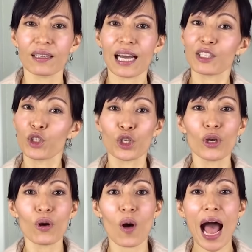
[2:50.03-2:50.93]
As you
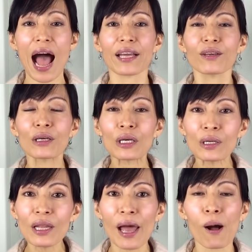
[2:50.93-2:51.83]
know, I
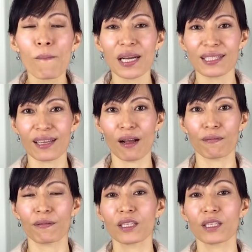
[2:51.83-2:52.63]
couldn't help myself